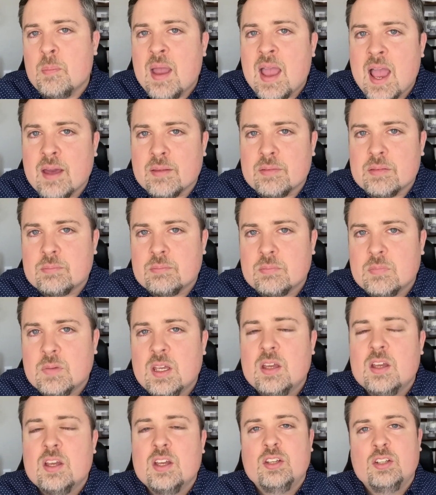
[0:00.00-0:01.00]
math.
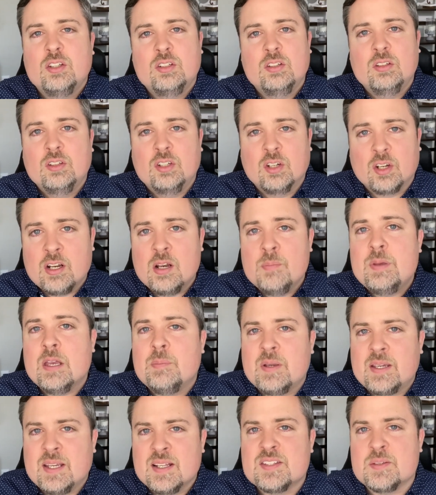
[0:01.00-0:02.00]
You're going to be
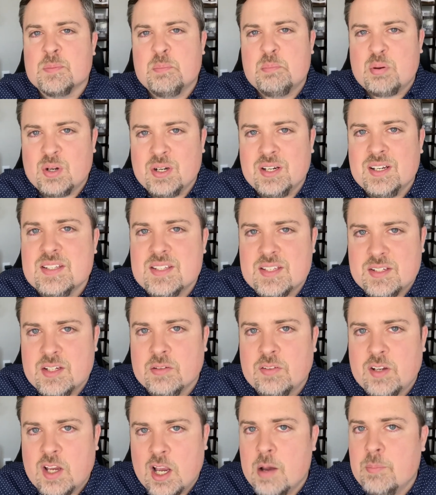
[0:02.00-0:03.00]
up against some pretty
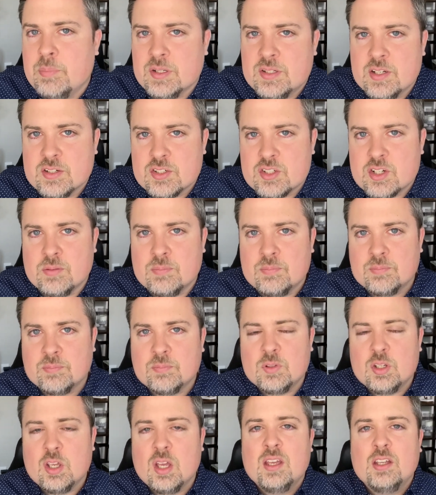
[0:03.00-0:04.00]
stiff competition.
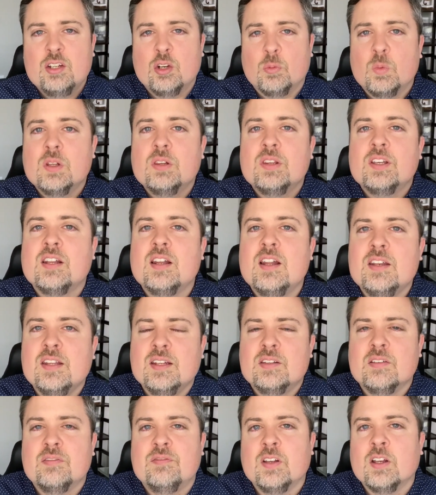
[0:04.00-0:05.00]
You're really going to
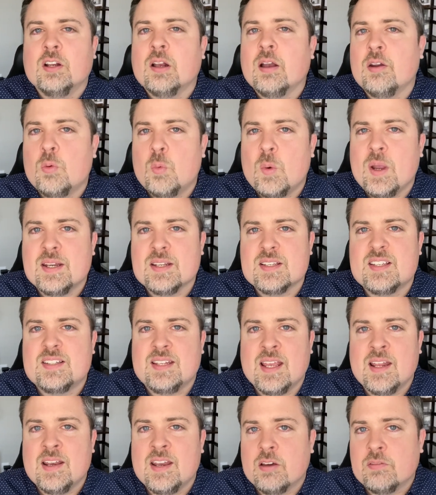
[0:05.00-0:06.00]
need to figure out a way to
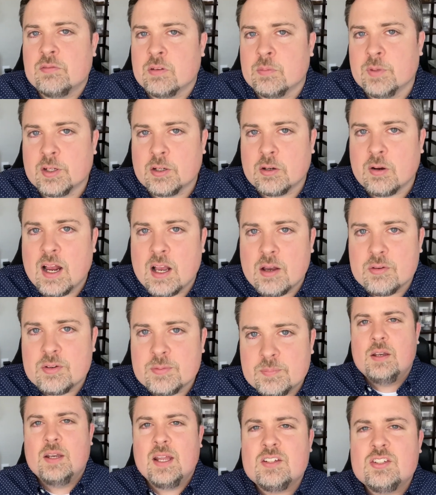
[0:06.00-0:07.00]
stand out from the crowd.
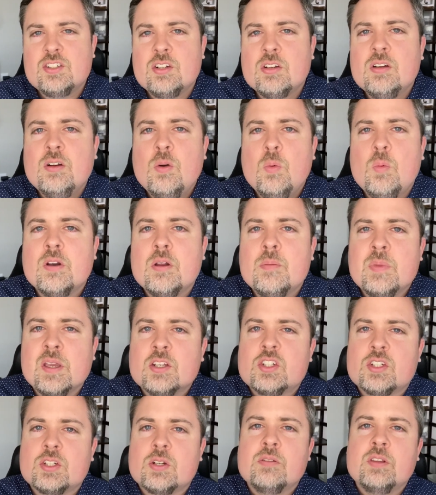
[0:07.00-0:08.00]
Next, you're going to want to
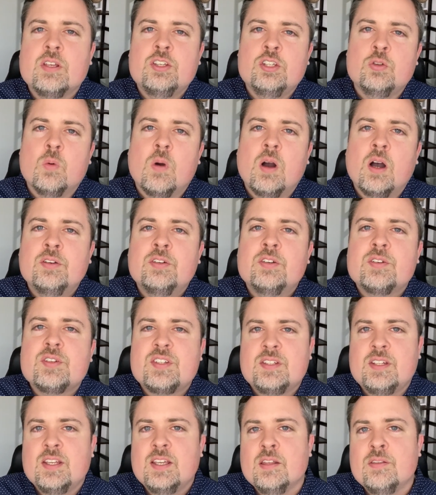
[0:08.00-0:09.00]
make sure that you
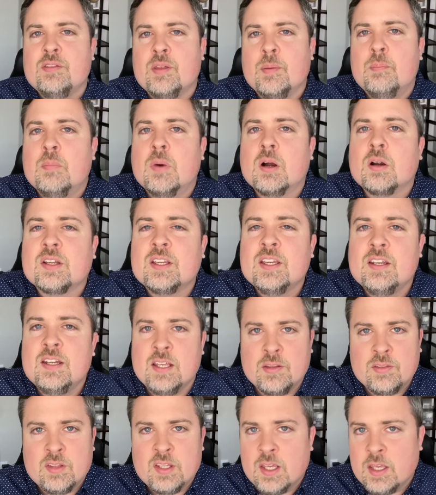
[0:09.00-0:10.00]
understand the market
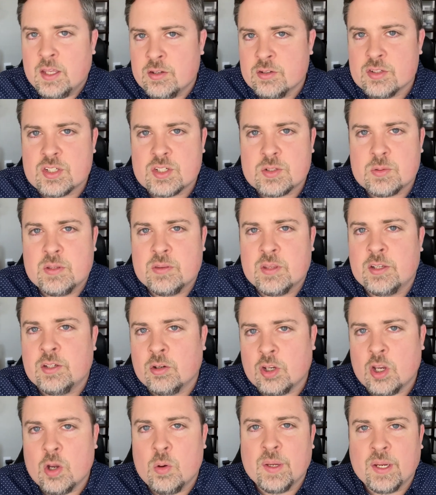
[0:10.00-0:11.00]
and the industry that
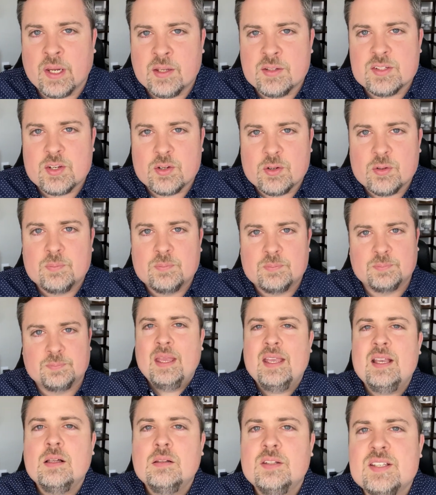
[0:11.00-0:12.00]
you're going into.
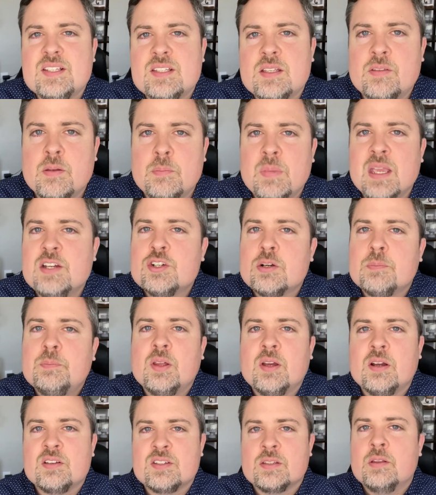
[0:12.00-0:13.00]
Make a list of the major
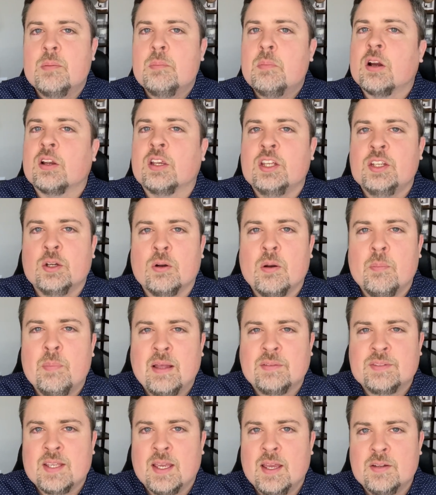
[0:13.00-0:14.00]
players in the market you're
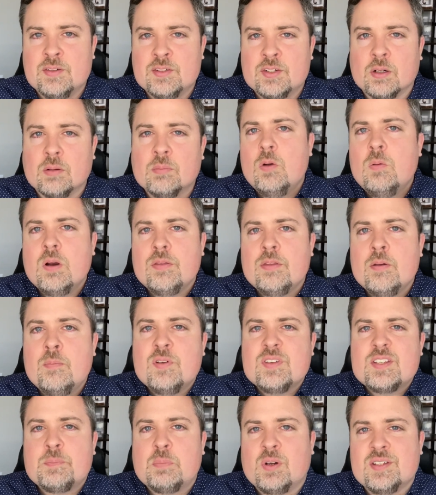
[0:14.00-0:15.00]
about to enter. Who are the
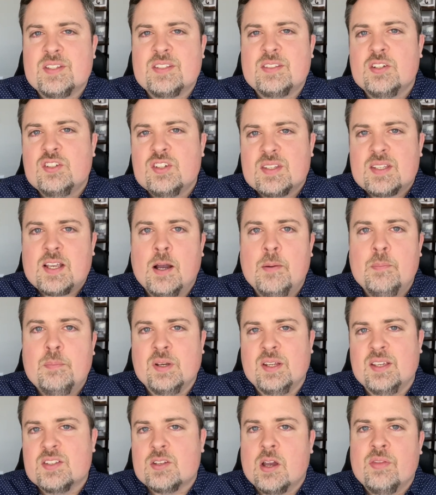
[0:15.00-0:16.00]
most prestigious
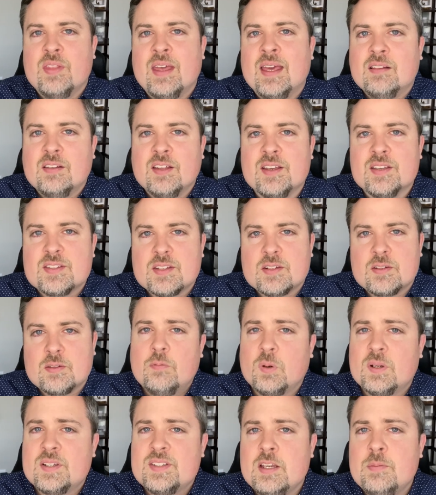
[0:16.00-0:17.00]
companies on that list?
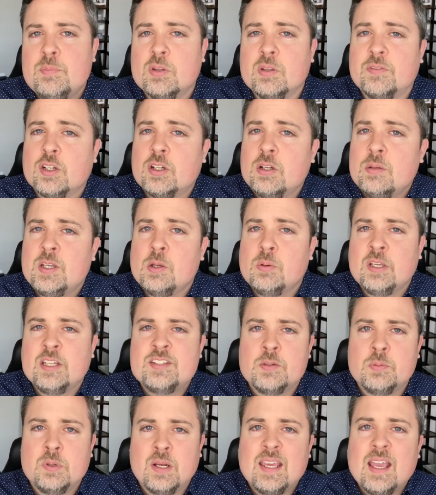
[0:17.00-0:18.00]
For example, if you're going to be going
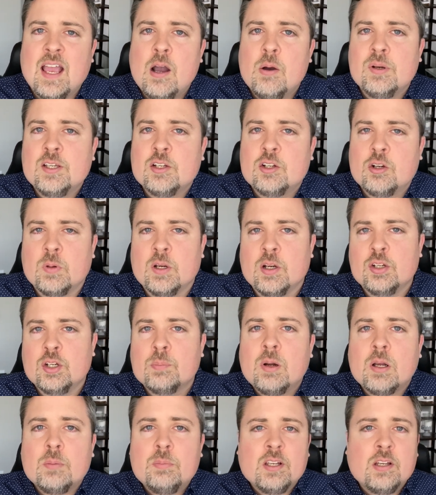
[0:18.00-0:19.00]
into an accounting career, you're
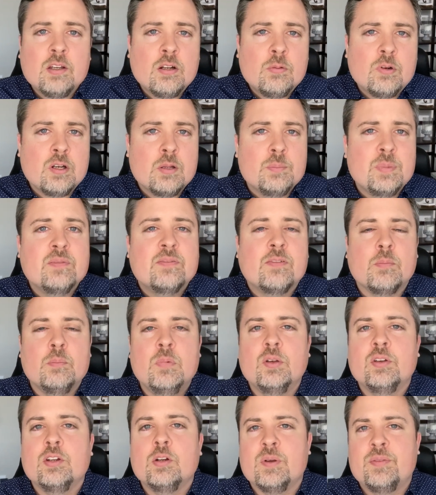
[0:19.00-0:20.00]
probably going to want to be
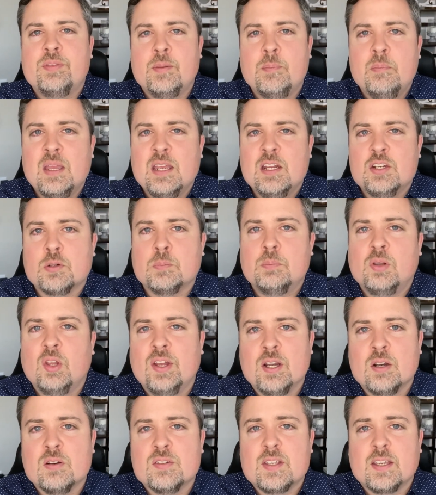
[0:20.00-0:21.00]
familiar with the major
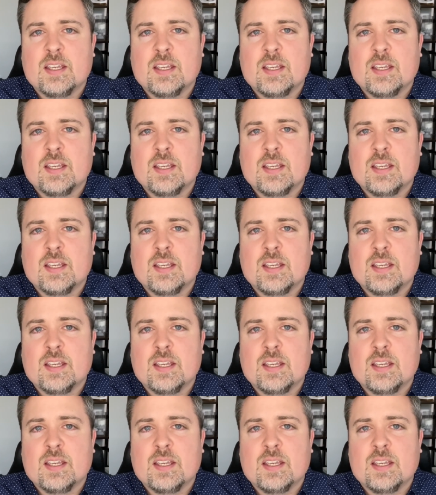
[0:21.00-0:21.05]
players